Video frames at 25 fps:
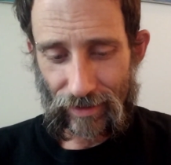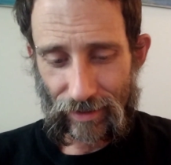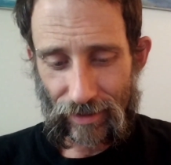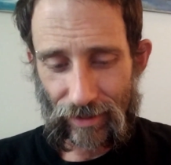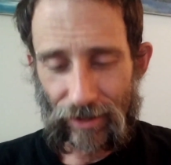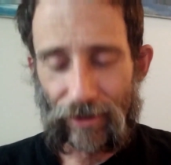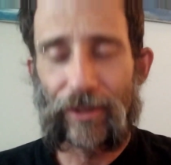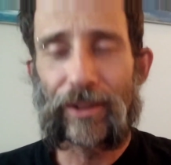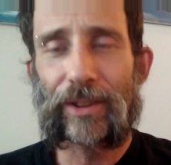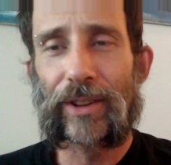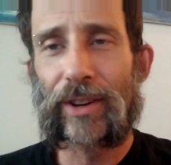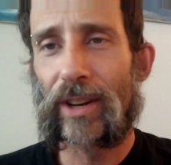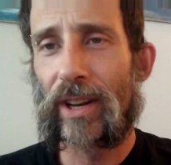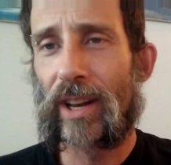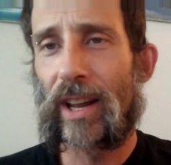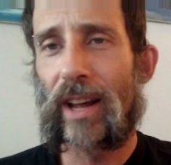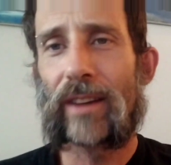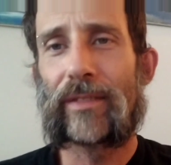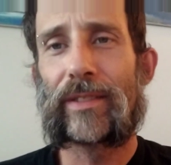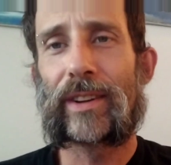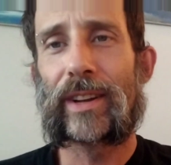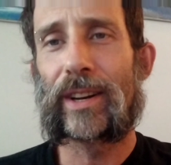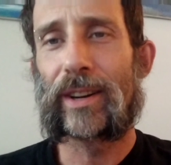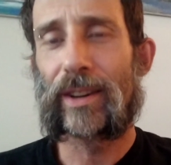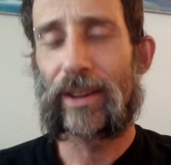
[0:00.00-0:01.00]
you either
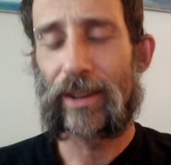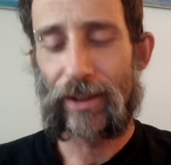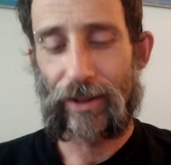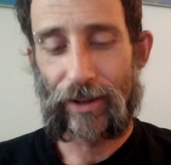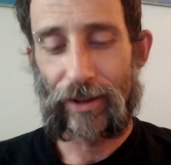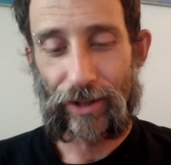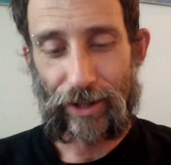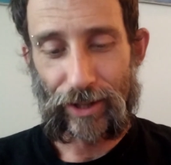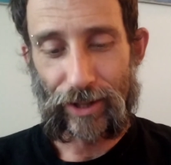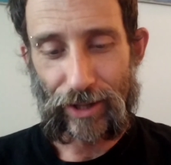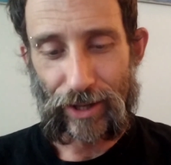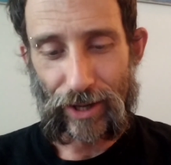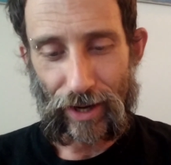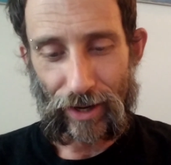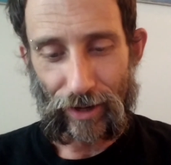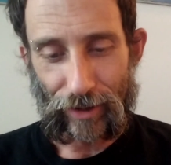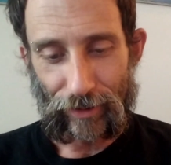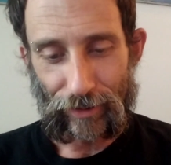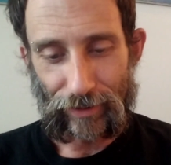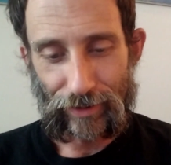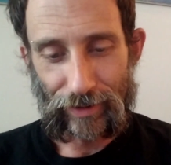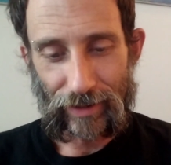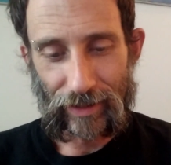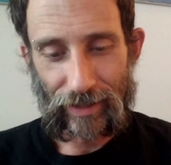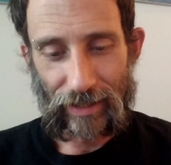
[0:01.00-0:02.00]
love it or you
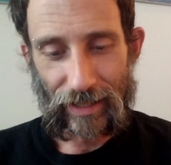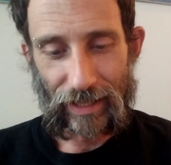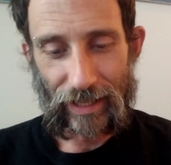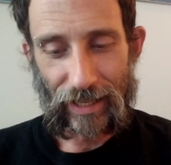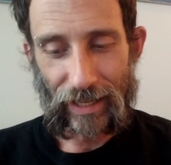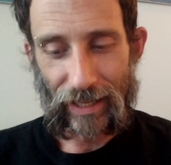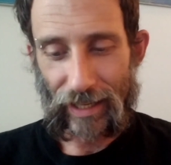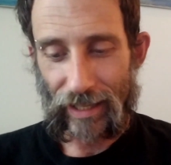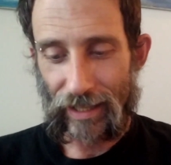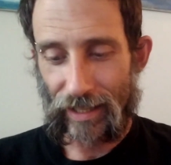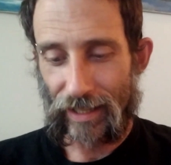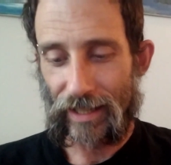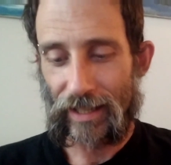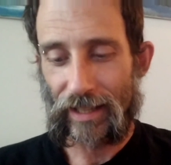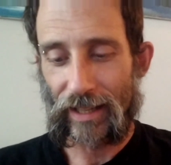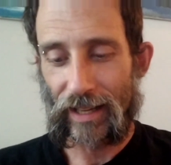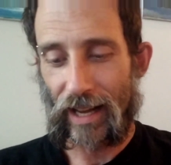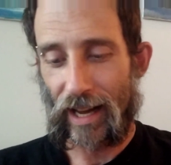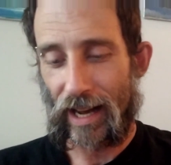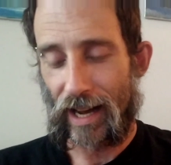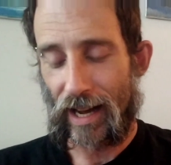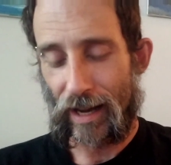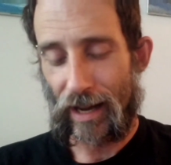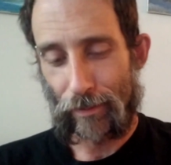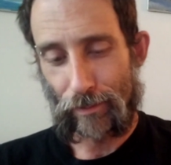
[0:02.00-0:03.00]
don't. And,
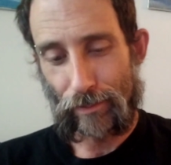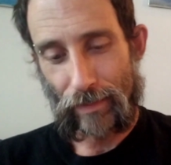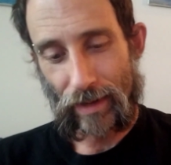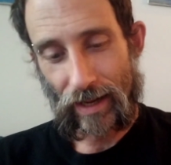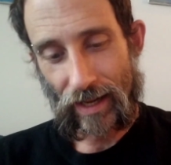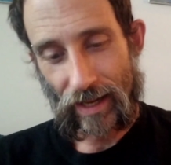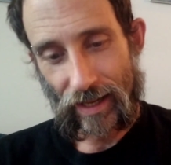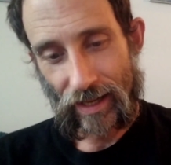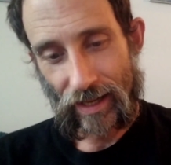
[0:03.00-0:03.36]
I